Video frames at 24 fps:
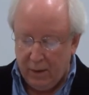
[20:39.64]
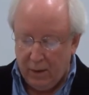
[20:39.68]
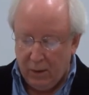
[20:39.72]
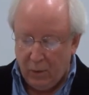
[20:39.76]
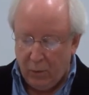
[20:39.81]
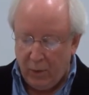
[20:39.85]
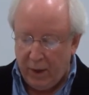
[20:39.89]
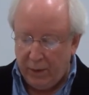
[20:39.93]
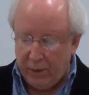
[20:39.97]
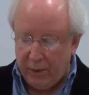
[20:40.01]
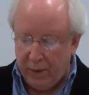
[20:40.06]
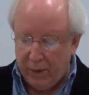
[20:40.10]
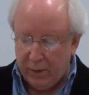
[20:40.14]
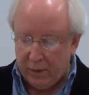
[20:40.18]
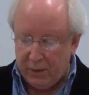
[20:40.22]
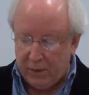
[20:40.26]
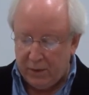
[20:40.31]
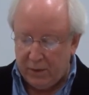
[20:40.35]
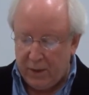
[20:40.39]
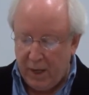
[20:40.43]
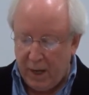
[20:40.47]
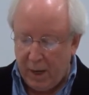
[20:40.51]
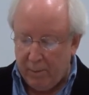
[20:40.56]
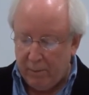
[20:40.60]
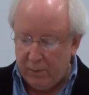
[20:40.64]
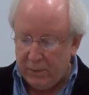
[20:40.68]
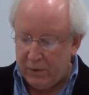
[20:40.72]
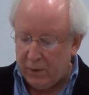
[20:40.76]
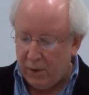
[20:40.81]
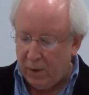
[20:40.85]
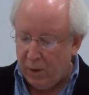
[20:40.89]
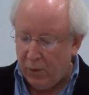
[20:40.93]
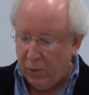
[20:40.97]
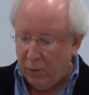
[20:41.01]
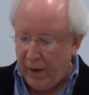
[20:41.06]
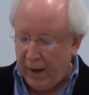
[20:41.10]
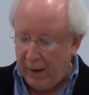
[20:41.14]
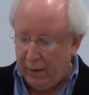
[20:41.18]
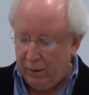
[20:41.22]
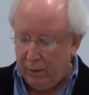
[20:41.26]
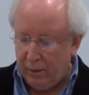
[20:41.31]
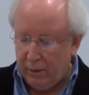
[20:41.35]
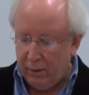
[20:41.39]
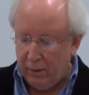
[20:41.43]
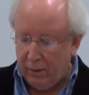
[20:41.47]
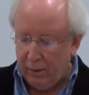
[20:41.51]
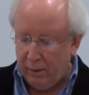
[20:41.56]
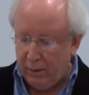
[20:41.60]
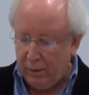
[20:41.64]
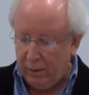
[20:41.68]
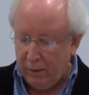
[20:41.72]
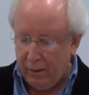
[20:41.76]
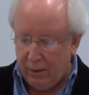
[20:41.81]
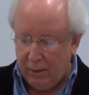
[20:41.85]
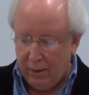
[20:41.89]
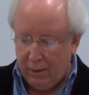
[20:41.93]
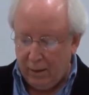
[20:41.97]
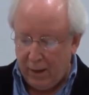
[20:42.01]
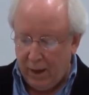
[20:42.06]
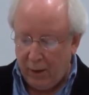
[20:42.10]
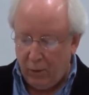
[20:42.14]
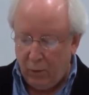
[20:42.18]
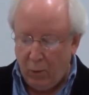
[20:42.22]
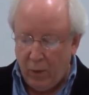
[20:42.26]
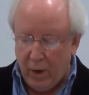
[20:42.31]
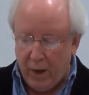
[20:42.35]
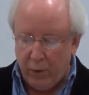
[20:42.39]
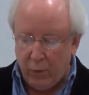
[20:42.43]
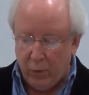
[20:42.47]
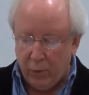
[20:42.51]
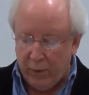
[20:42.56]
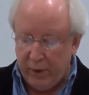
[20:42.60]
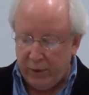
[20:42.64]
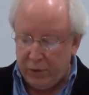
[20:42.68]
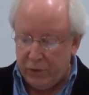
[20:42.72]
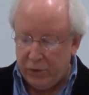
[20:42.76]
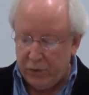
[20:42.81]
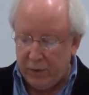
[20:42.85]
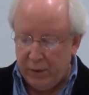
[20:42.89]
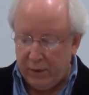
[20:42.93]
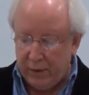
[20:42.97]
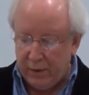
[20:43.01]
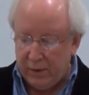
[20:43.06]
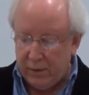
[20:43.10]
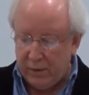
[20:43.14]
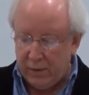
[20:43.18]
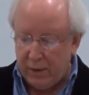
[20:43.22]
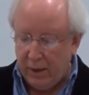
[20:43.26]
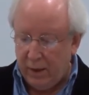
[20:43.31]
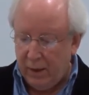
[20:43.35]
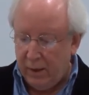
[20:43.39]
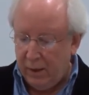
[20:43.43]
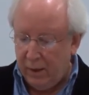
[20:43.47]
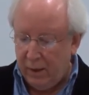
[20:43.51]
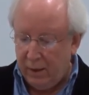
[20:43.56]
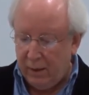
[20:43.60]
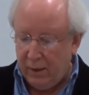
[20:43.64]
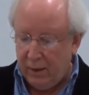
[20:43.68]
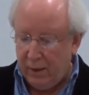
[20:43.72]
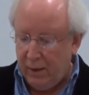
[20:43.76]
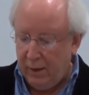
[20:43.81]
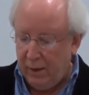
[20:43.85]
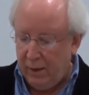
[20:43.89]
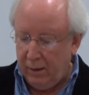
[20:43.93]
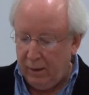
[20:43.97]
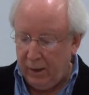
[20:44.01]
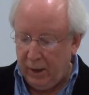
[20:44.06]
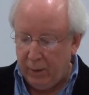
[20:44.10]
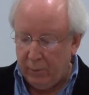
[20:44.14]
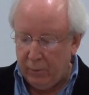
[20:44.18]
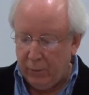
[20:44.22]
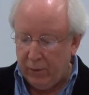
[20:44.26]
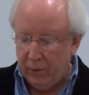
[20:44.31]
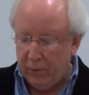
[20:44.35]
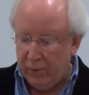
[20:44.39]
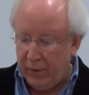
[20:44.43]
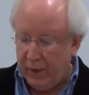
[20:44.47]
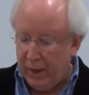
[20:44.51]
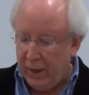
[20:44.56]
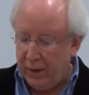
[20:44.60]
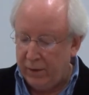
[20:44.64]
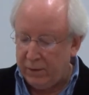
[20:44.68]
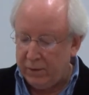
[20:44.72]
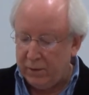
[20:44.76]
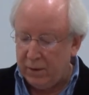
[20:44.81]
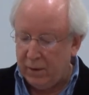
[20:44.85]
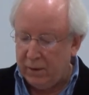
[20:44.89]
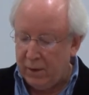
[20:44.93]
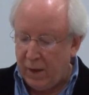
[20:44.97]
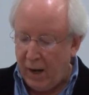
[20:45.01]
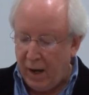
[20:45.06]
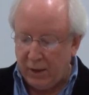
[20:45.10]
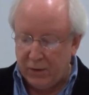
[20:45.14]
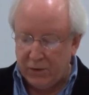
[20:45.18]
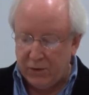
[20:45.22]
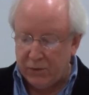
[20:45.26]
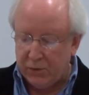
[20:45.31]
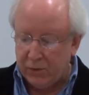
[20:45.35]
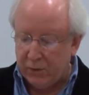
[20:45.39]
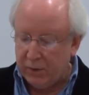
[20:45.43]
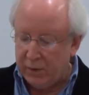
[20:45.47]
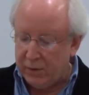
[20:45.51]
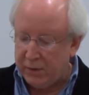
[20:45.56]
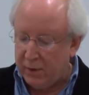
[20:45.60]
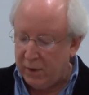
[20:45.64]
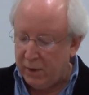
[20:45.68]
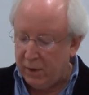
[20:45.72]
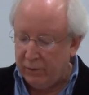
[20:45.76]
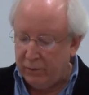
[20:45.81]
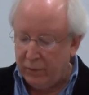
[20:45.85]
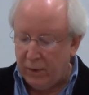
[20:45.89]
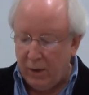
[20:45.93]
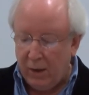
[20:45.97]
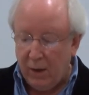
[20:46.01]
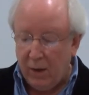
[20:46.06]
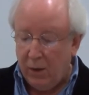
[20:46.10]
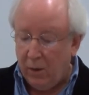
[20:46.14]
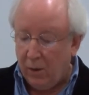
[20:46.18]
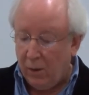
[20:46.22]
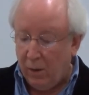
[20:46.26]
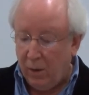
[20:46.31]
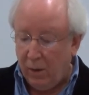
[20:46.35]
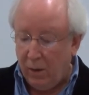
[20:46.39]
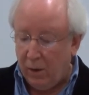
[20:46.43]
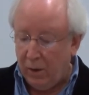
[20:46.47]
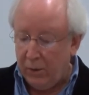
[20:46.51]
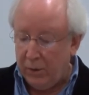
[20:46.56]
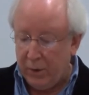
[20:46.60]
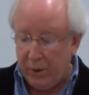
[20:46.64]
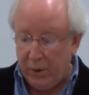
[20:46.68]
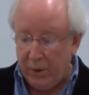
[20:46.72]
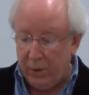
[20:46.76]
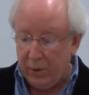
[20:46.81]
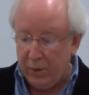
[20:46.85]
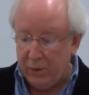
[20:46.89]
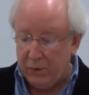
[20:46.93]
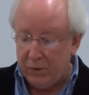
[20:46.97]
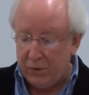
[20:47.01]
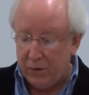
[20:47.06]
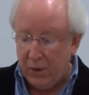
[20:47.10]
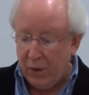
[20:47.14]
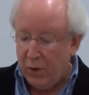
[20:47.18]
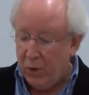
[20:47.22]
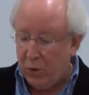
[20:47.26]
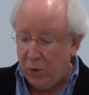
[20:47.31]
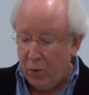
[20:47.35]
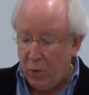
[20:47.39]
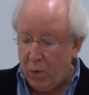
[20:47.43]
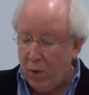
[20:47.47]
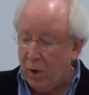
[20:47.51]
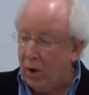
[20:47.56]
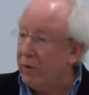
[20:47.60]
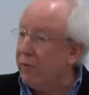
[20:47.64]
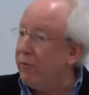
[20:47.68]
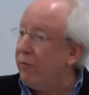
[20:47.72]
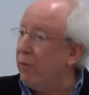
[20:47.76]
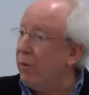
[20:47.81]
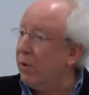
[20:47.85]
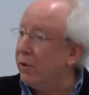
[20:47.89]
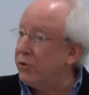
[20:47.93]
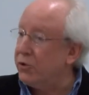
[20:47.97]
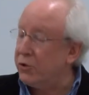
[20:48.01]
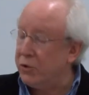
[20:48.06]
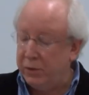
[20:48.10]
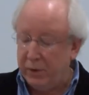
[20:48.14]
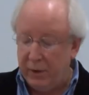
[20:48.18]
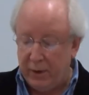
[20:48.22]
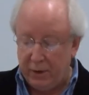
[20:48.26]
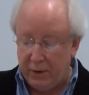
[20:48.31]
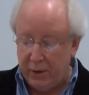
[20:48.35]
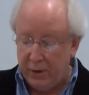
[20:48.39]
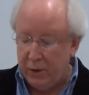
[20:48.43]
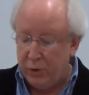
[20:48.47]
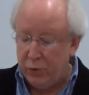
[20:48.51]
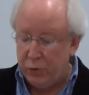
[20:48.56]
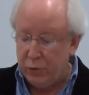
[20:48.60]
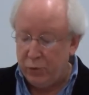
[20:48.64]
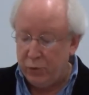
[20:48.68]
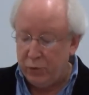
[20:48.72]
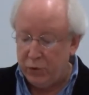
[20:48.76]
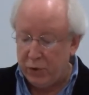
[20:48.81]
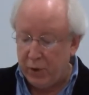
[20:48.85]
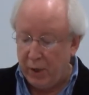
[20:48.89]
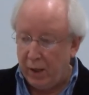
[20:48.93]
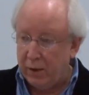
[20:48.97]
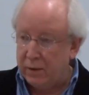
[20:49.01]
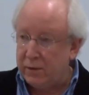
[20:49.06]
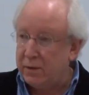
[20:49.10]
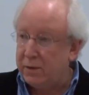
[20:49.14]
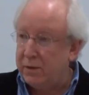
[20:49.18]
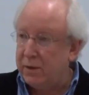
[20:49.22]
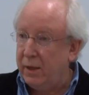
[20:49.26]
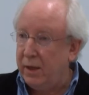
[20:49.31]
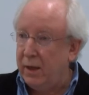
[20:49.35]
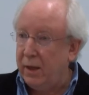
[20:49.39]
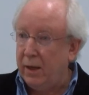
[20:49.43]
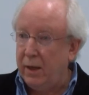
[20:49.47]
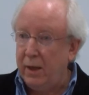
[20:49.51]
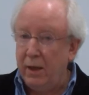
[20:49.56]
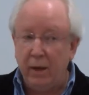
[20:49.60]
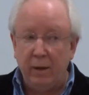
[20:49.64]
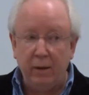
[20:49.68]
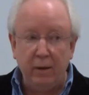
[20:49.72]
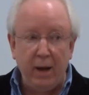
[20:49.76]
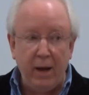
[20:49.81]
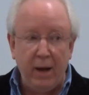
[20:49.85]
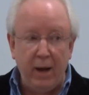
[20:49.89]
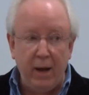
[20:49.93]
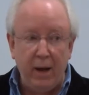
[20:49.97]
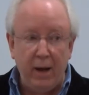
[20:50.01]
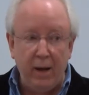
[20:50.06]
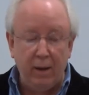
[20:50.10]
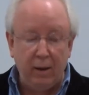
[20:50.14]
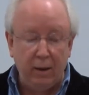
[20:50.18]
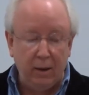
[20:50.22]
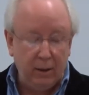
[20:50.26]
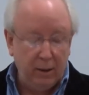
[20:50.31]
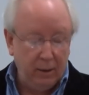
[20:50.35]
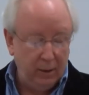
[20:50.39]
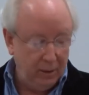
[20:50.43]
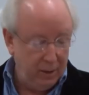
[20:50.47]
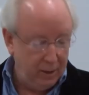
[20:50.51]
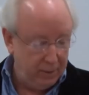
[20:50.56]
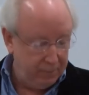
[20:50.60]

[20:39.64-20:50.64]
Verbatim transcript: when their stems are rendered, and what richness in healing pervades the nostrils of all those who are fortunate to just inhale.